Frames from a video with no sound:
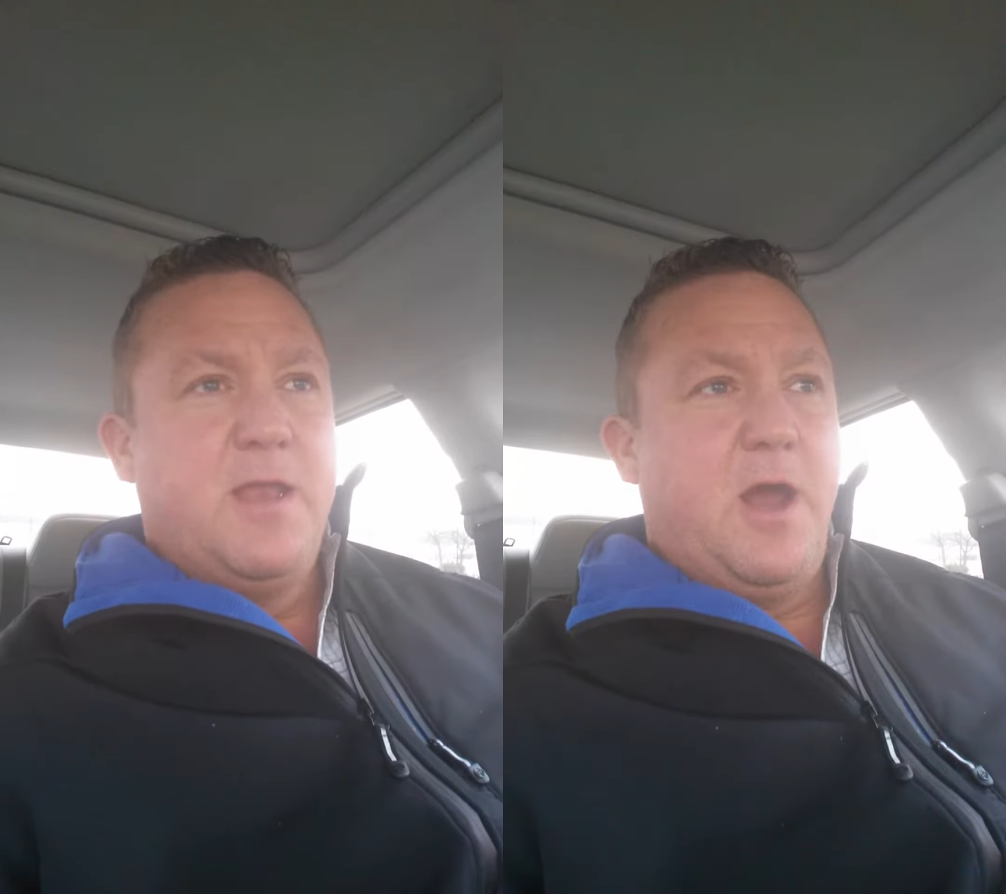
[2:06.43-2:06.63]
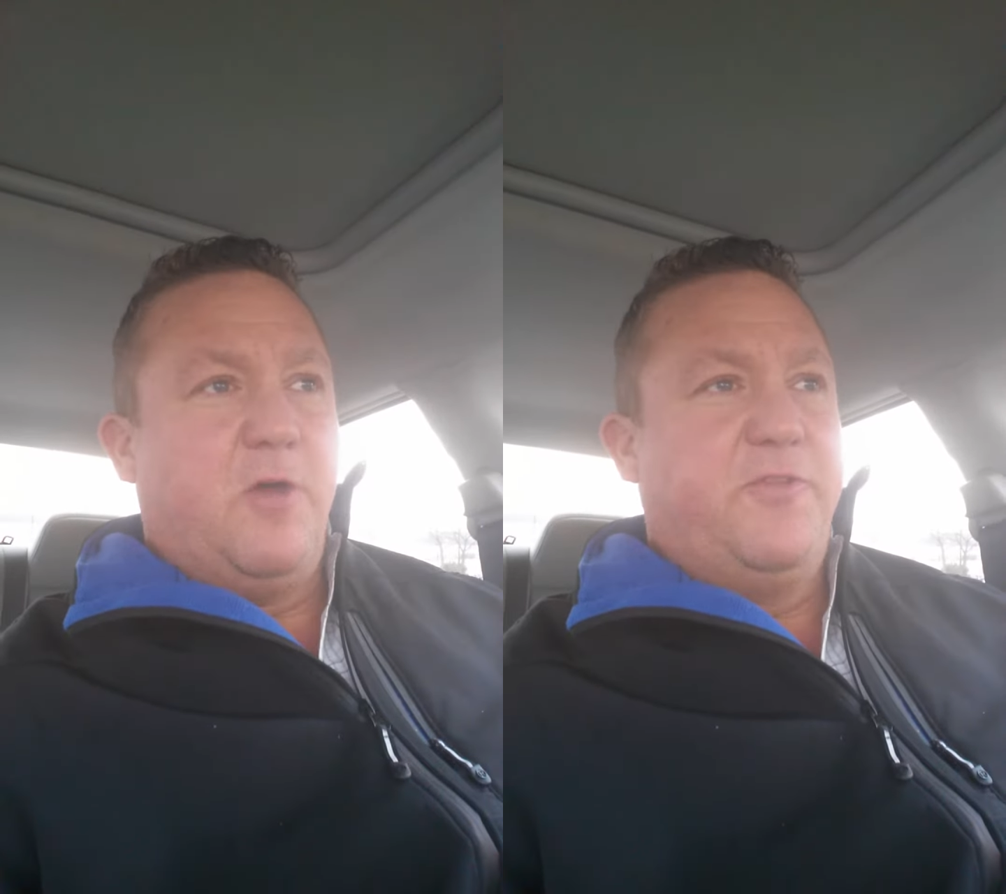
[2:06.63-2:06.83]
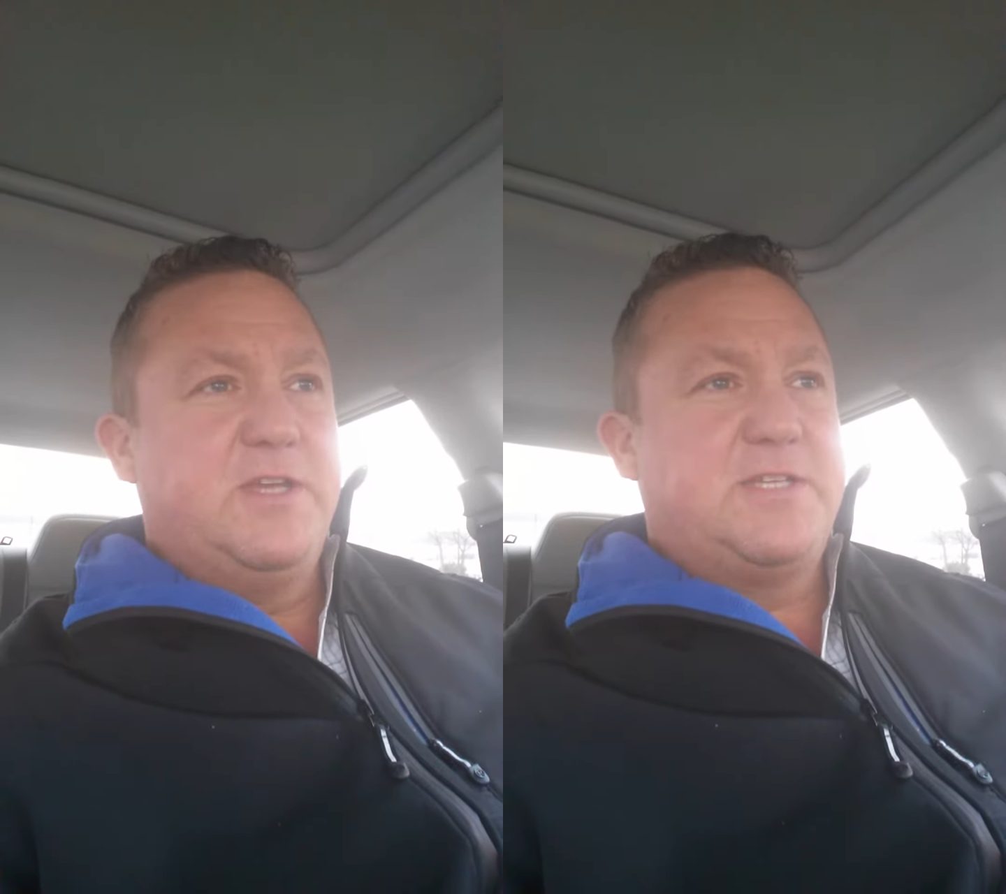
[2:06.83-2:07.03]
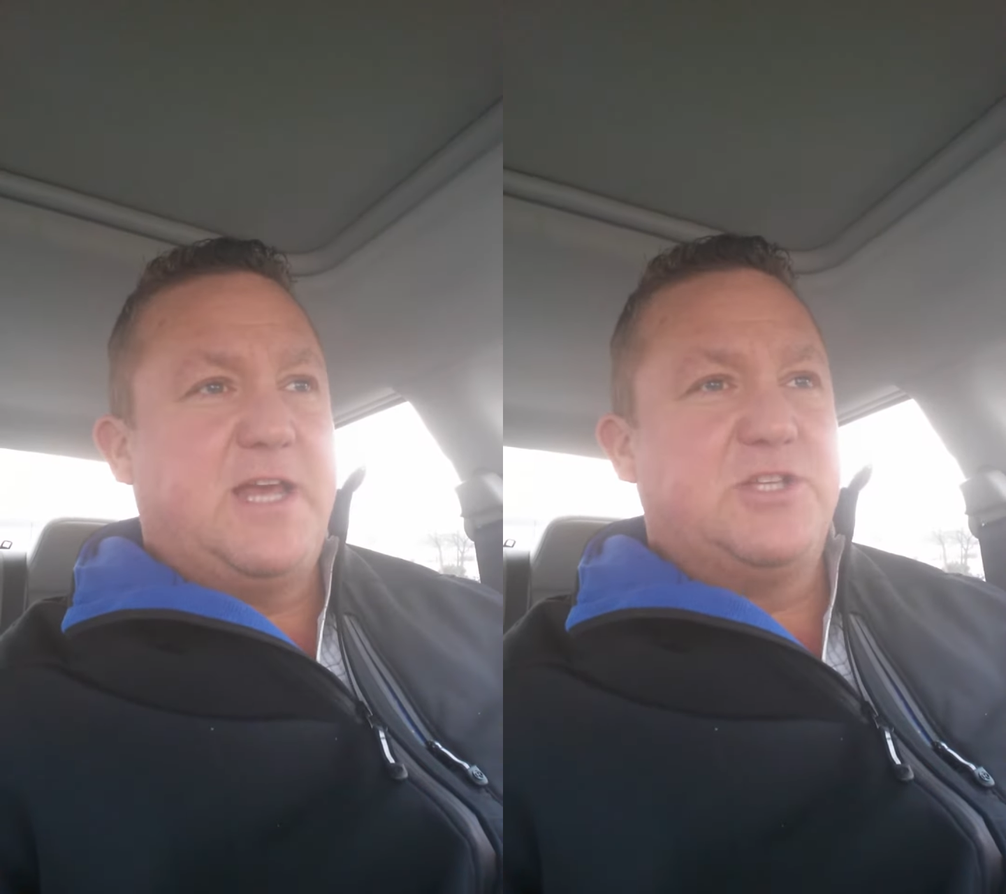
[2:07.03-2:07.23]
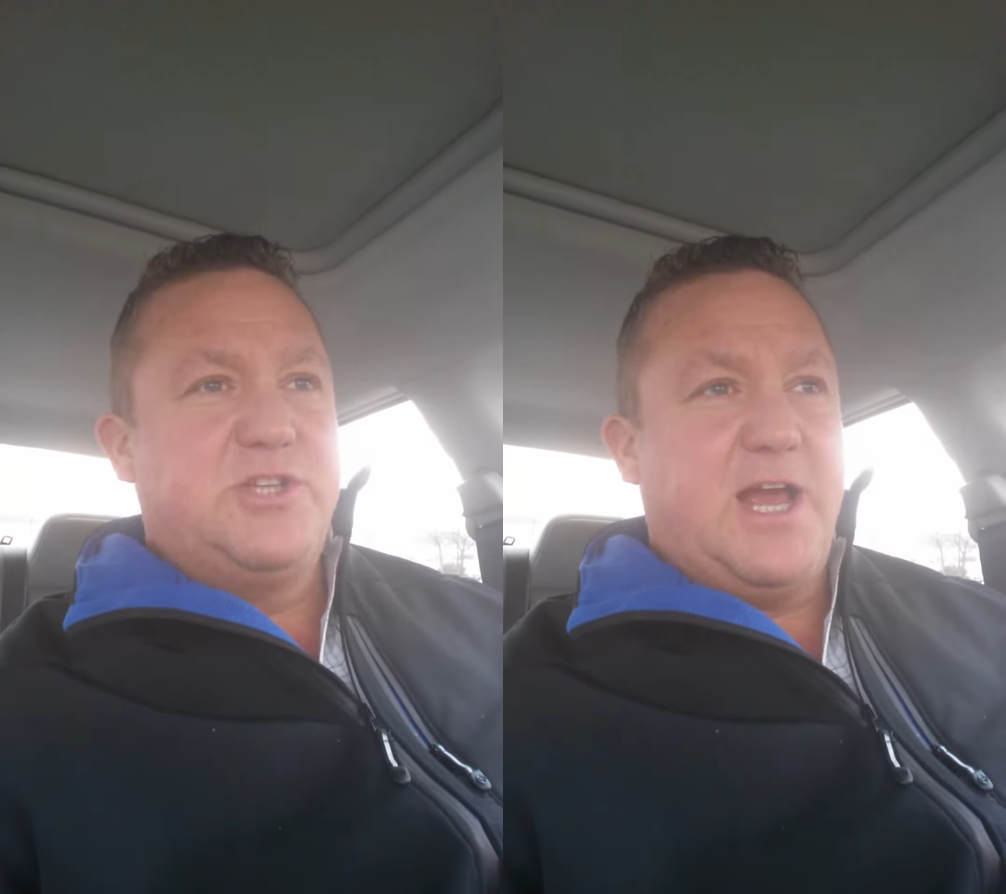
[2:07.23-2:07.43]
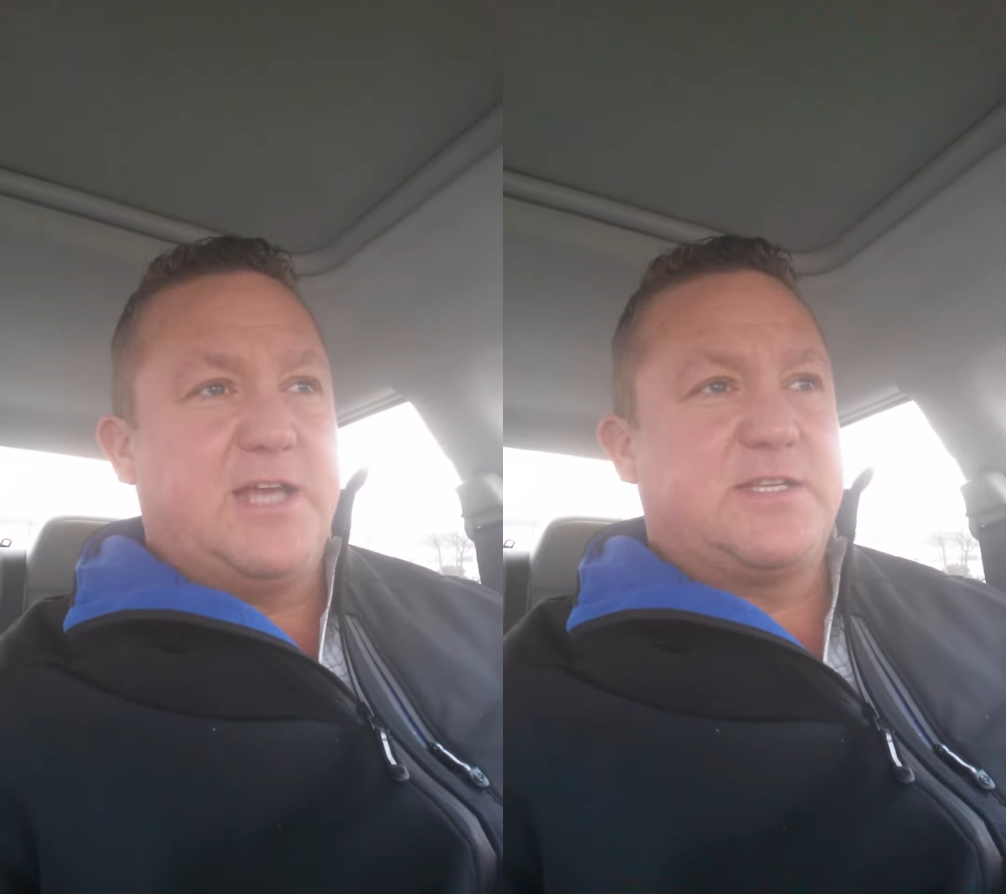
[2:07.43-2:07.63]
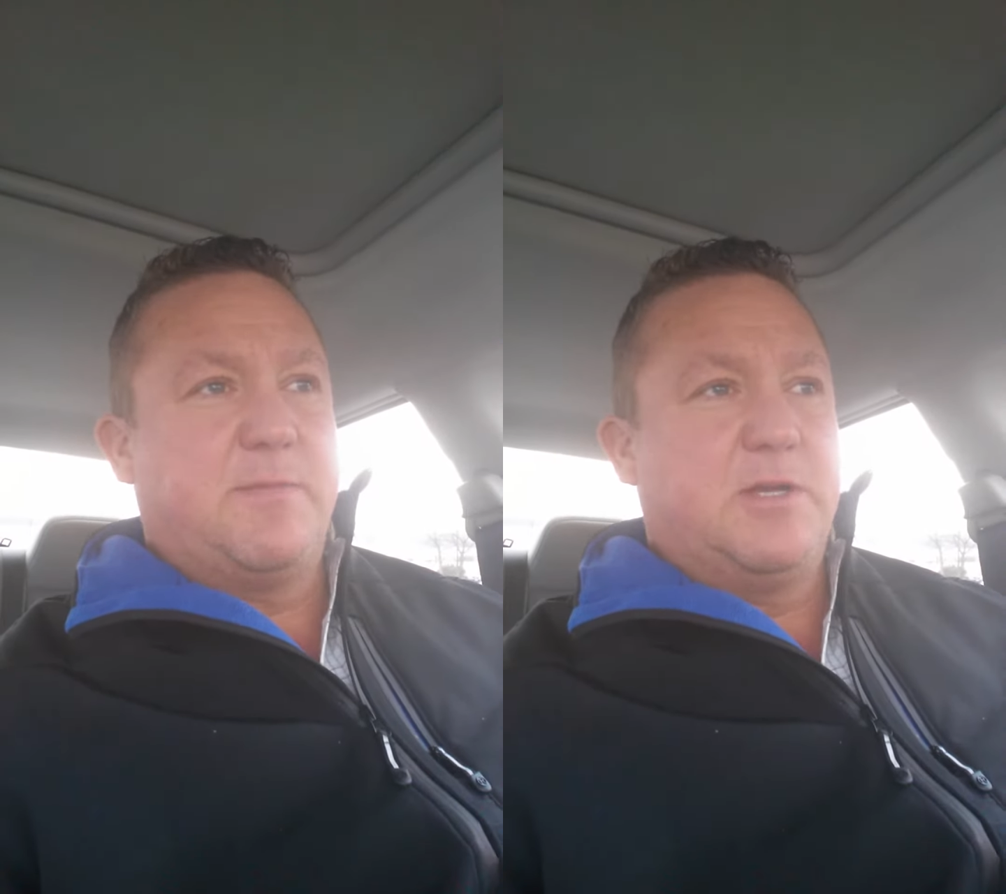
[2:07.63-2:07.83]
Now, if he says yes,